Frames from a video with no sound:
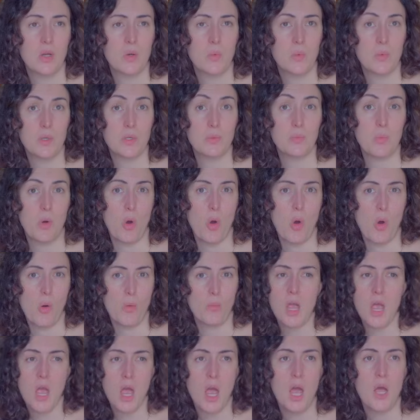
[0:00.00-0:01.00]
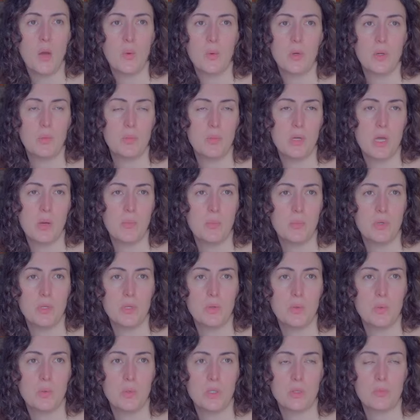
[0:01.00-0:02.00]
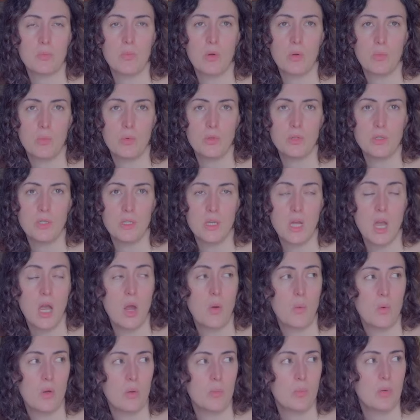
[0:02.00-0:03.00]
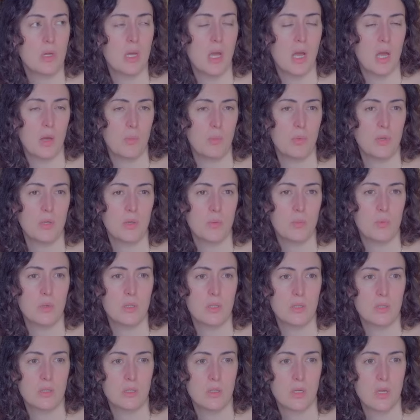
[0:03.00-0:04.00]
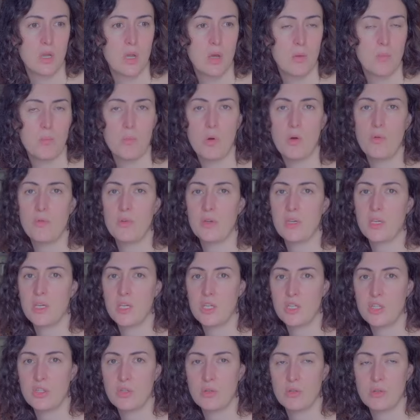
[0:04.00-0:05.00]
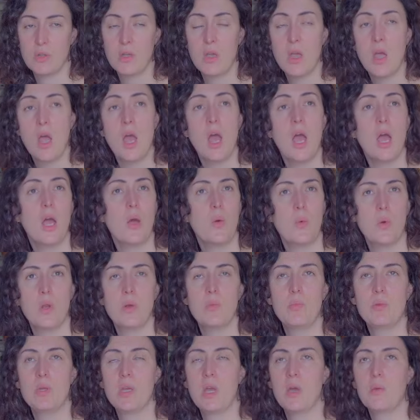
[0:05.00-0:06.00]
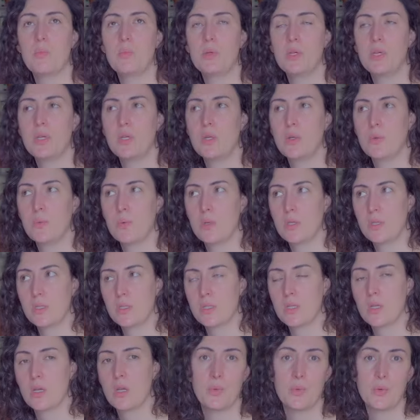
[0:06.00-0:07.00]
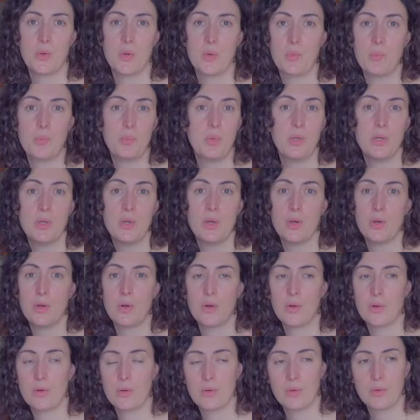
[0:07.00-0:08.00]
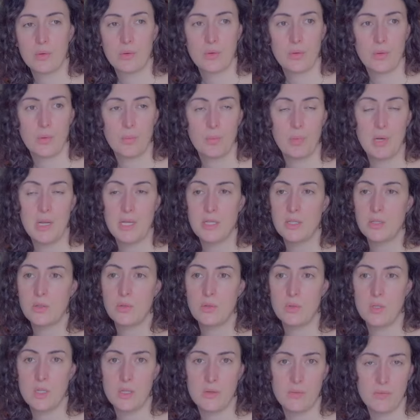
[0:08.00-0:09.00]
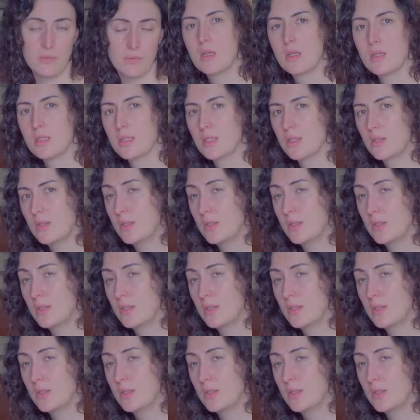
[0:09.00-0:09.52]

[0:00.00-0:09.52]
with more i will be happy with more money i will be happy with more vacation i will be happy with a bigger place to live the